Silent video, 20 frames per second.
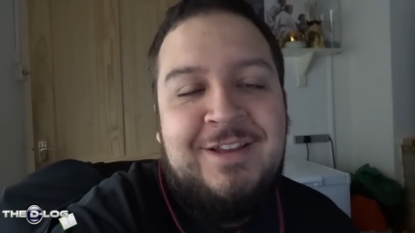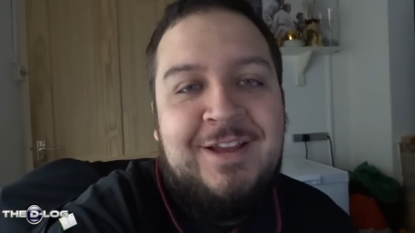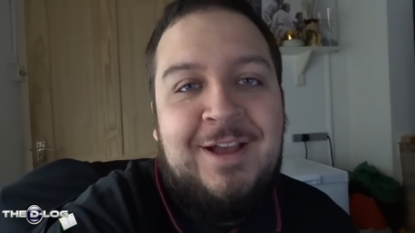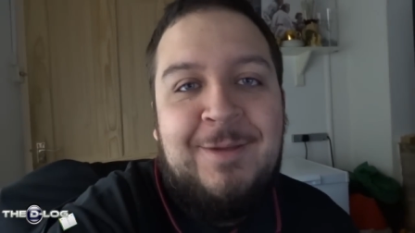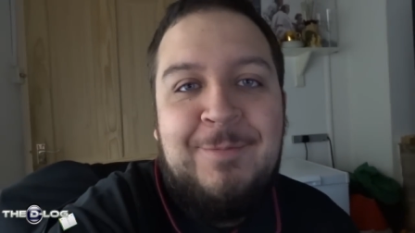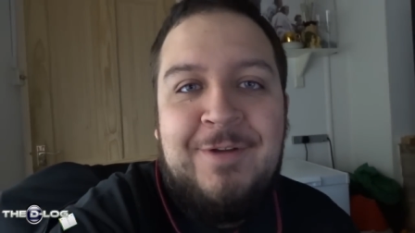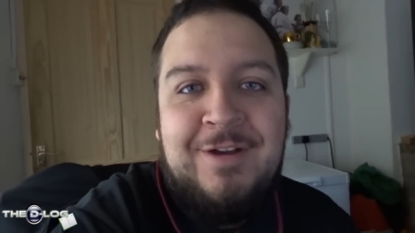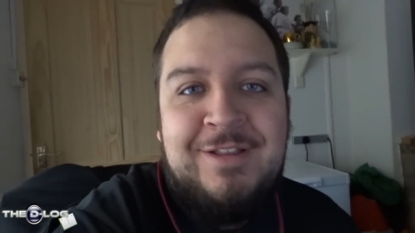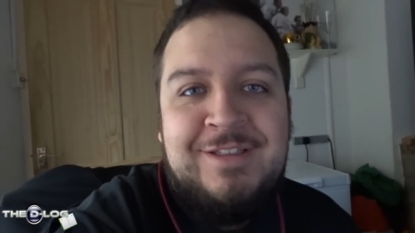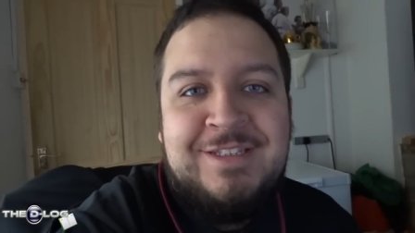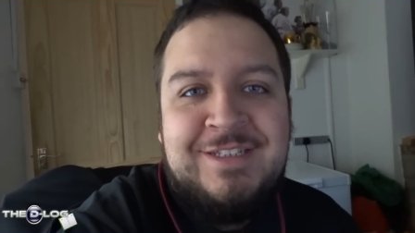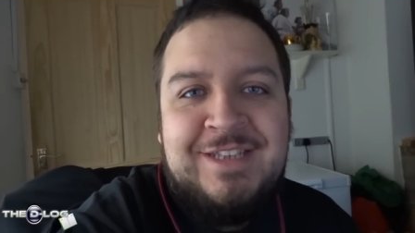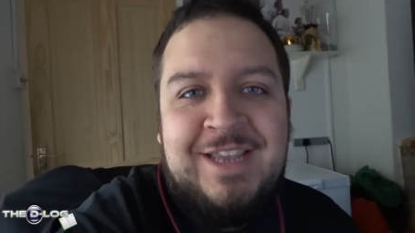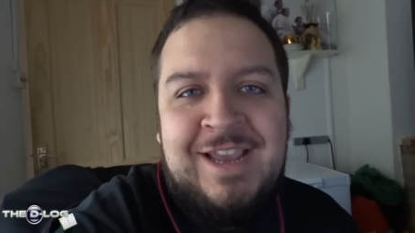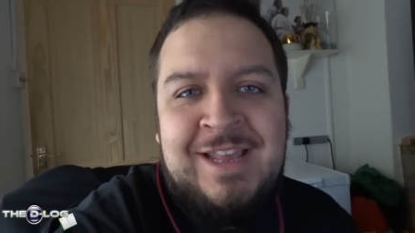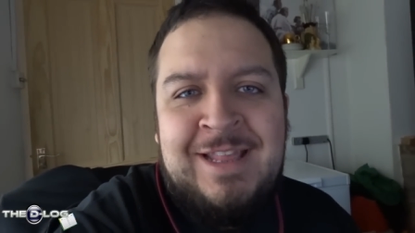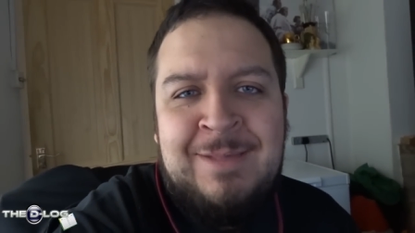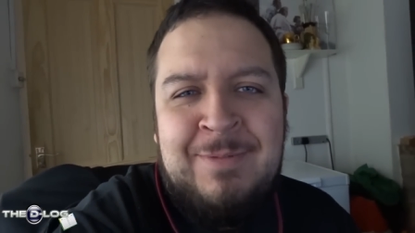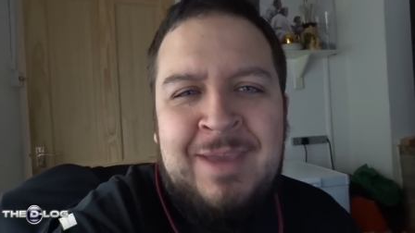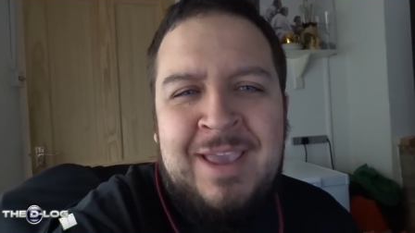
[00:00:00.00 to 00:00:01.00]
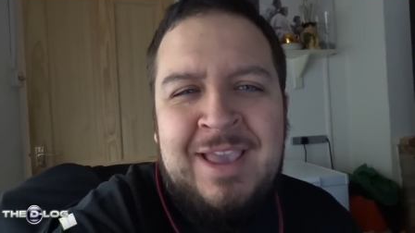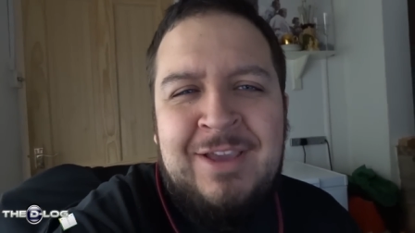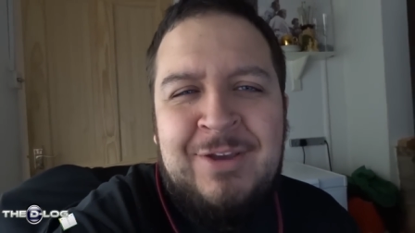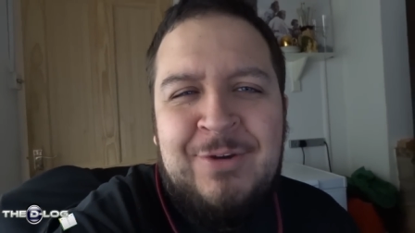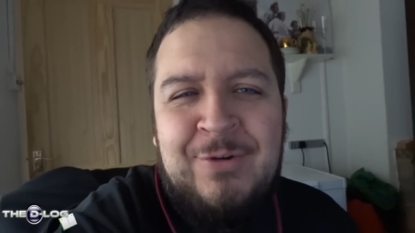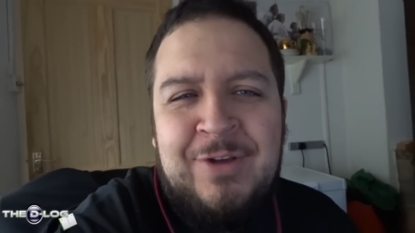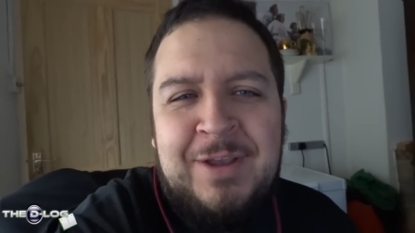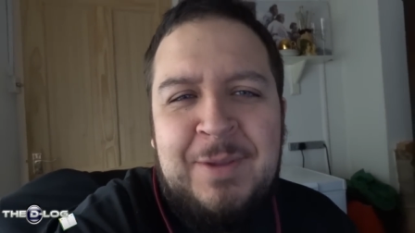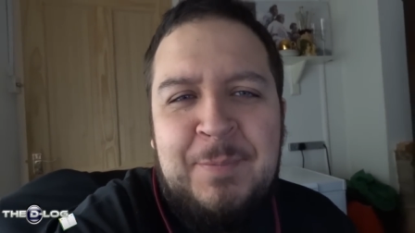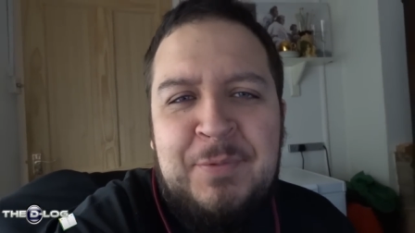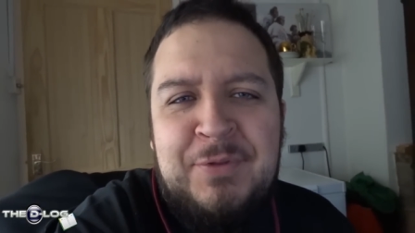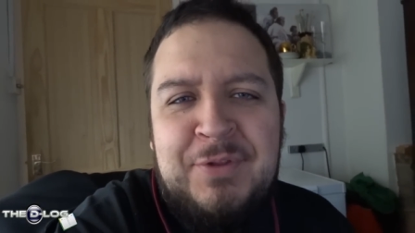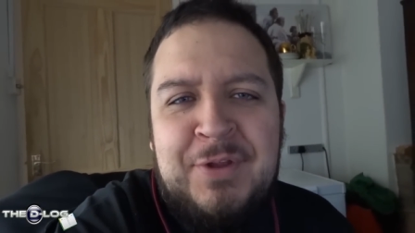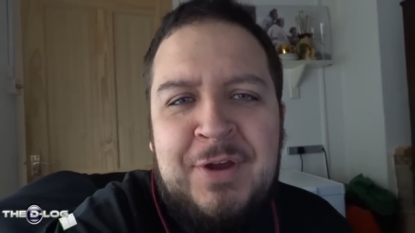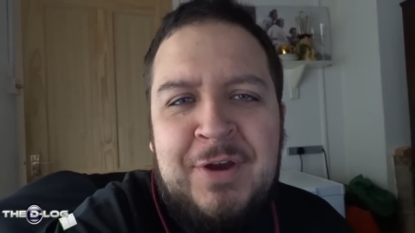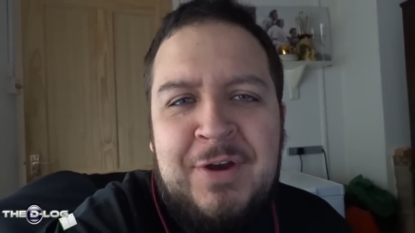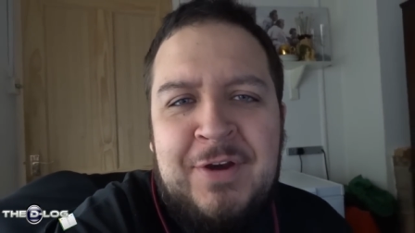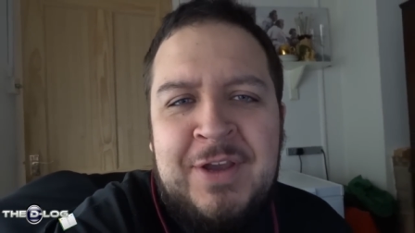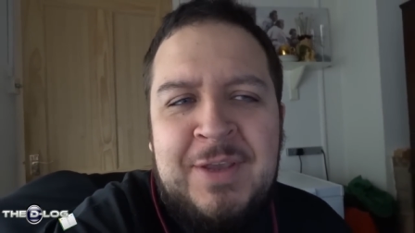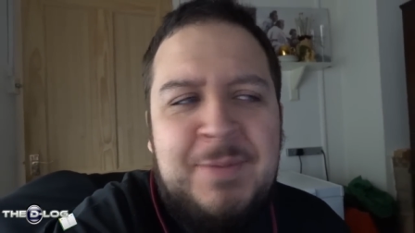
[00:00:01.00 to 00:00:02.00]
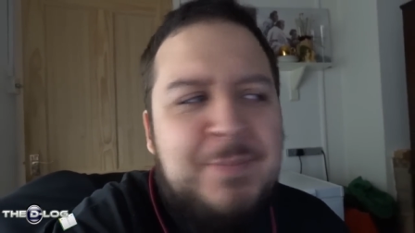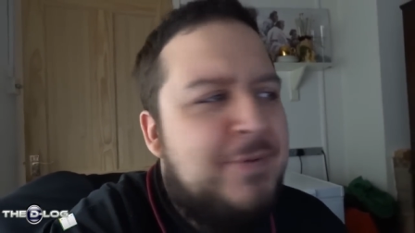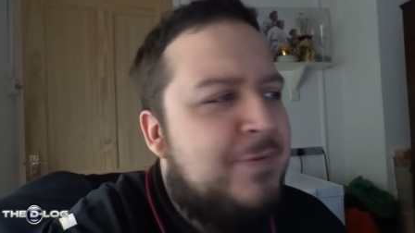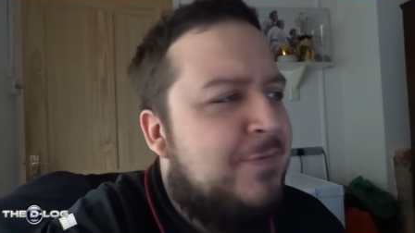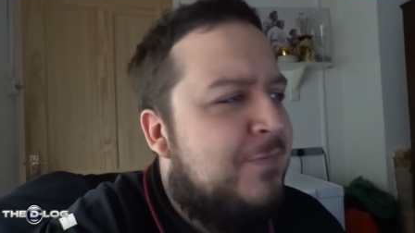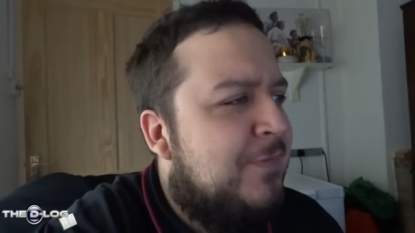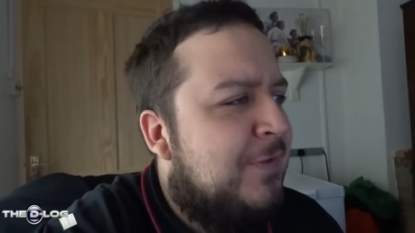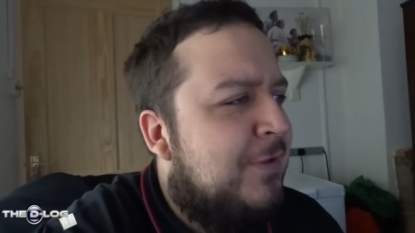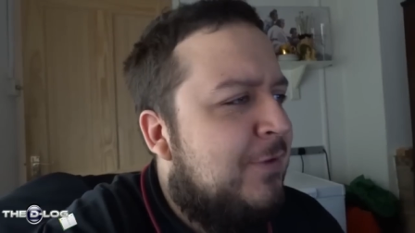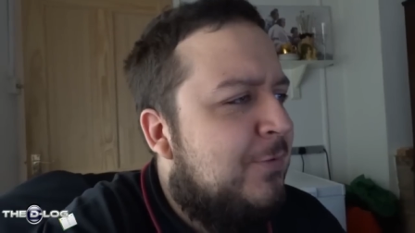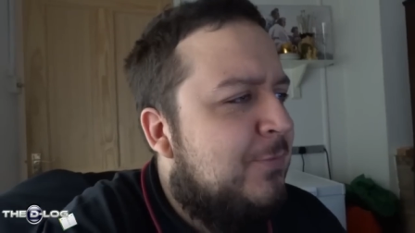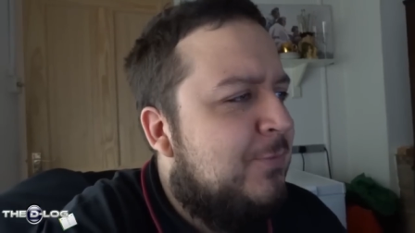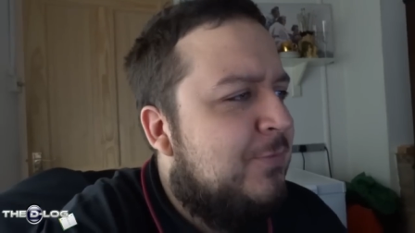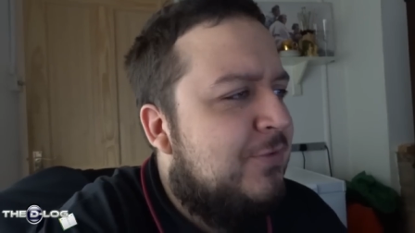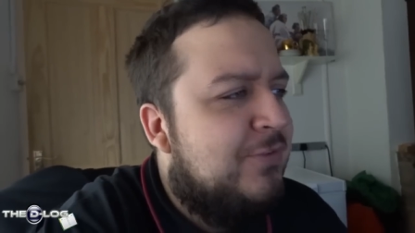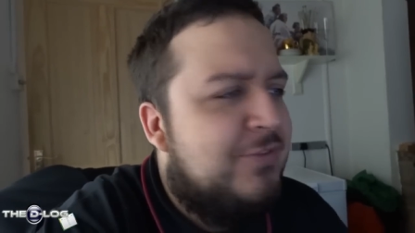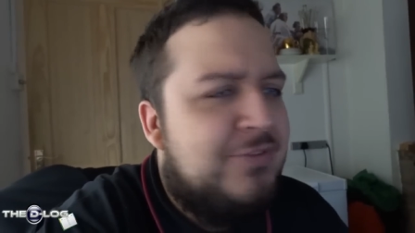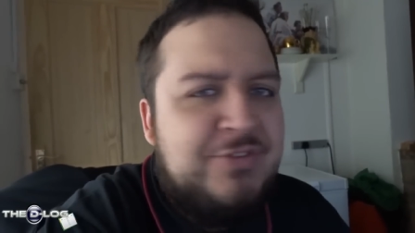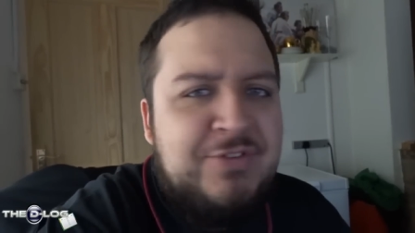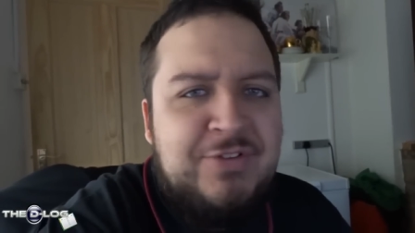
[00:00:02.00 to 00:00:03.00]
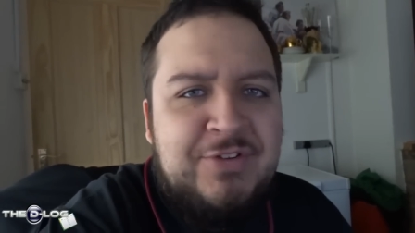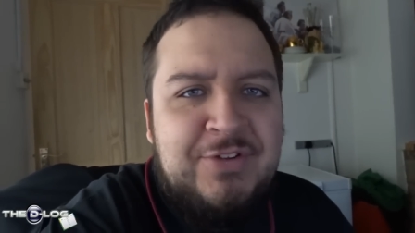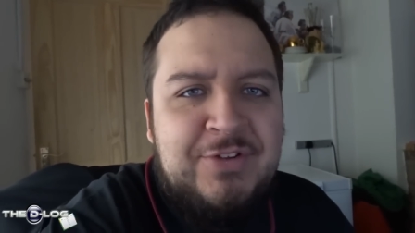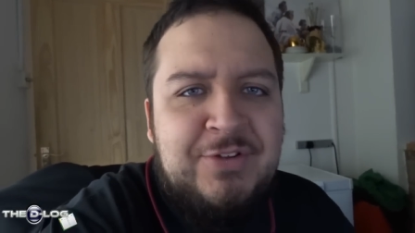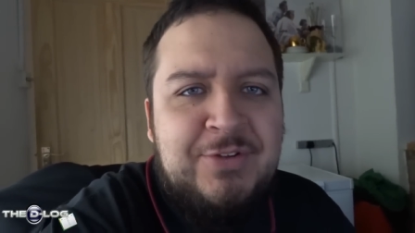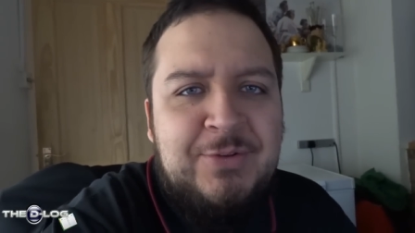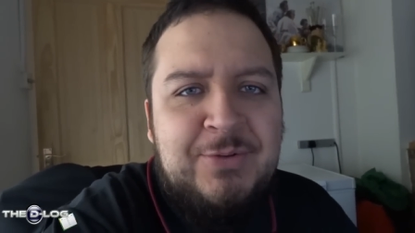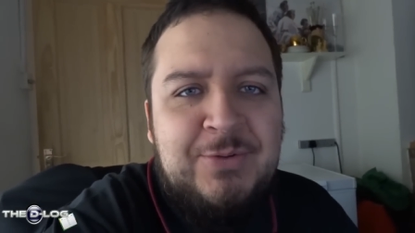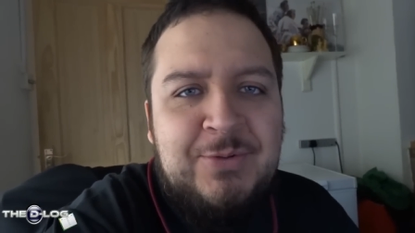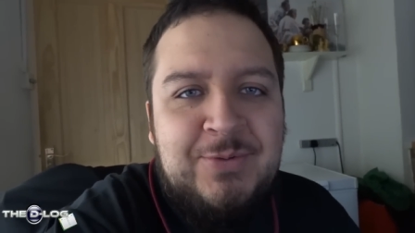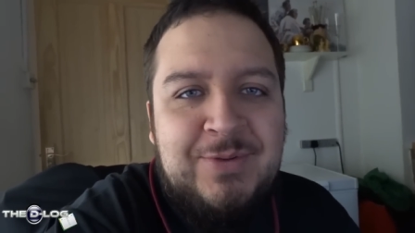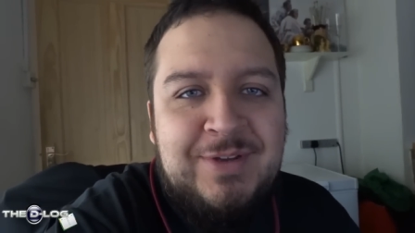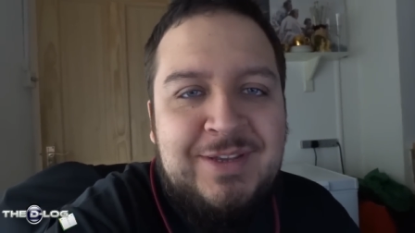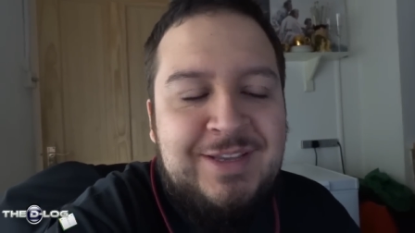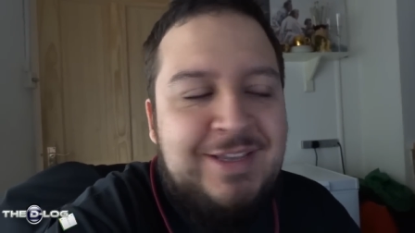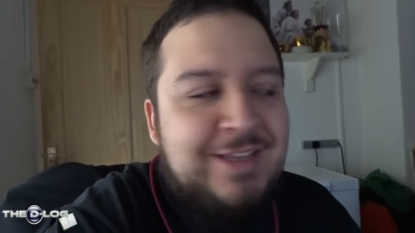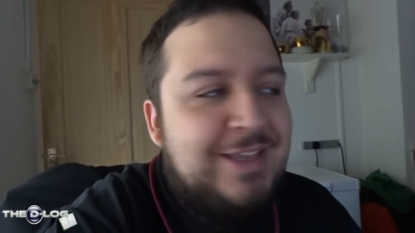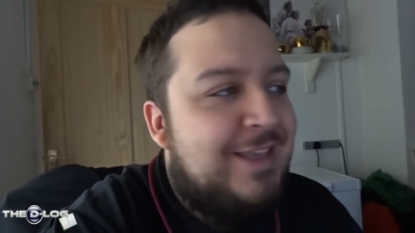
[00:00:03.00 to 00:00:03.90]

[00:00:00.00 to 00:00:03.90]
I'm kind of scared I'm getting caught up in the hype of Guild Wars 2.